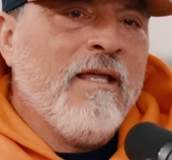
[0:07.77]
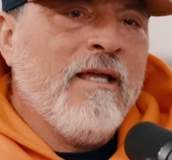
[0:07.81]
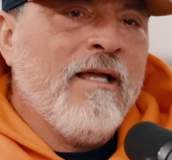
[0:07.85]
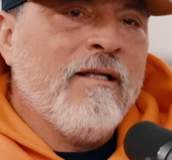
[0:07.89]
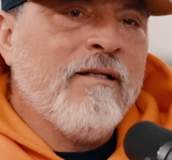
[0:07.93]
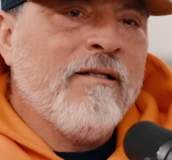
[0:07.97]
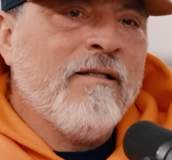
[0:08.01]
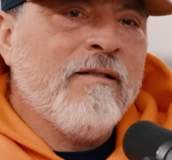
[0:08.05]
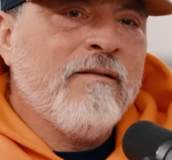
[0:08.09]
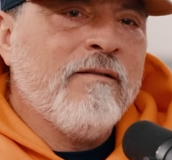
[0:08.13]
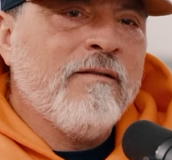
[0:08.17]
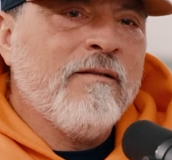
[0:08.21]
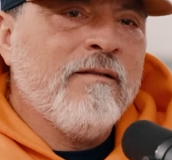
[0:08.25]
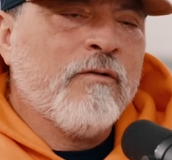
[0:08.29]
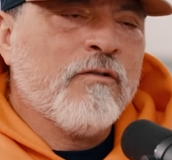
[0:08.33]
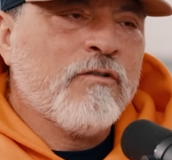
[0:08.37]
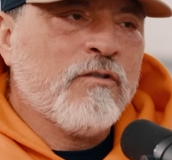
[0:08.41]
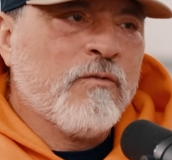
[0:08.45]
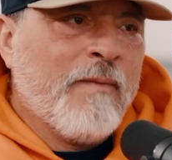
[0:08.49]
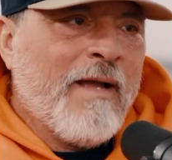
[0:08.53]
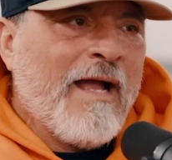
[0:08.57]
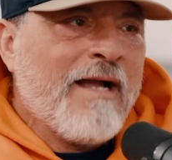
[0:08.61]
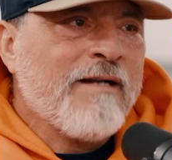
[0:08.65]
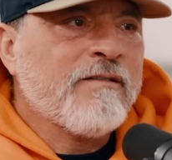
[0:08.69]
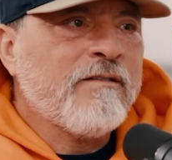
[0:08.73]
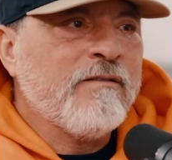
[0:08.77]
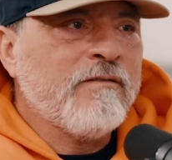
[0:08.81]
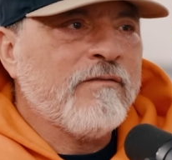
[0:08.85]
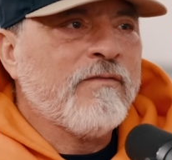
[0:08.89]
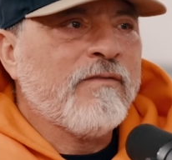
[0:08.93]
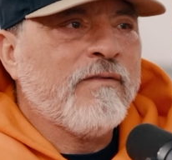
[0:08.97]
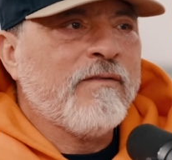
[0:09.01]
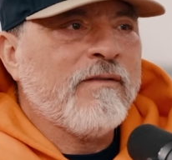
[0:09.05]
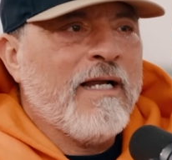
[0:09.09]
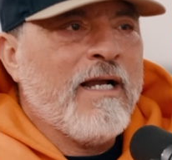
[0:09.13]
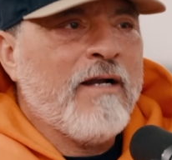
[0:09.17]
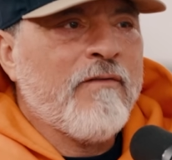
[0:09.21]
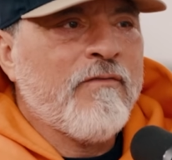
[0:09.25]
and
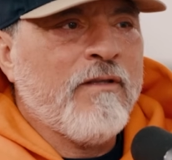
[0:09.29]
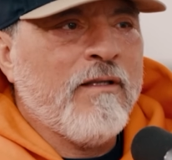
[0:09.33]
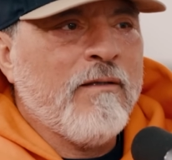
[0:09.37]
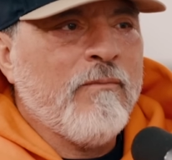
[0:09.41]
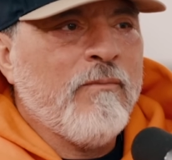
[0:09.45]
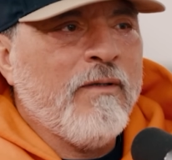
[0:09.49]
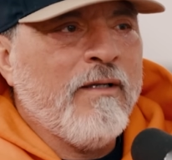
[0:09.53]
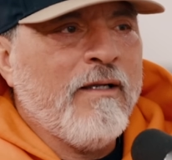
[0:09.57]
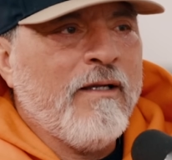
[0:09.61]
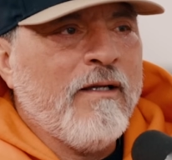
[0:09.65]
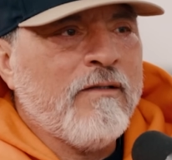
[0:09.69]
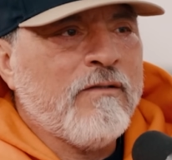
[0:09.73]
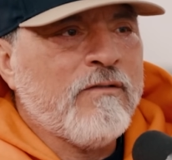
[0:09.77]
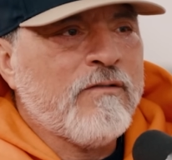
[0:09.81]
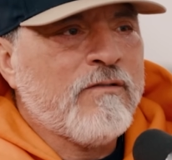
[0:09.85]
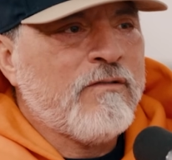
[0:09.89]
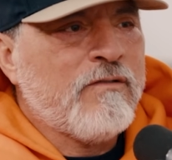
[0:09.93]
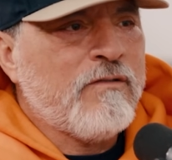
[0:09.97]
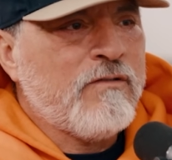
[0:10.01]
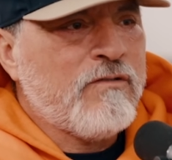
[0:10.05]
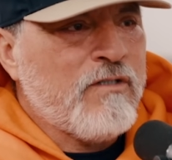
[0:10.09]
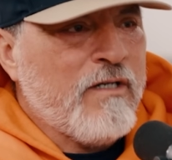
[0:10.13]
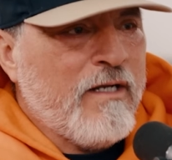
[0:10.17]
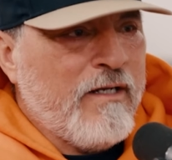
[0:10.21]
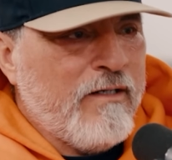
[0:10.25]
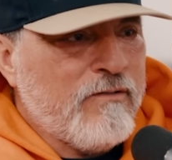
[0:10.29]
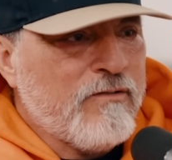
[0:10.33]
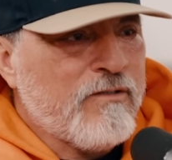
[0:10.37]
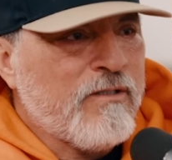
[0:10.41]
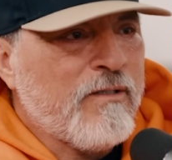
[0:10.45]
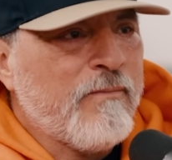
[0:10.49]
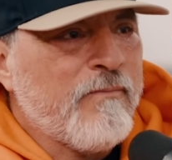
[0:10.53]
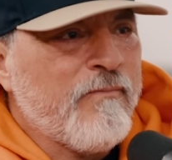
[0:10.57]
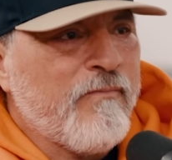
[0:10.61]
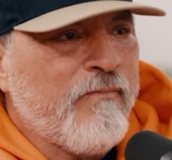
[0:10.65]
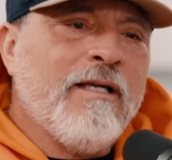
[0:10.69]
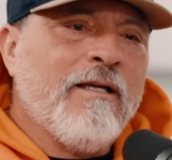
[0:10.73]
perspective, everything begins to change.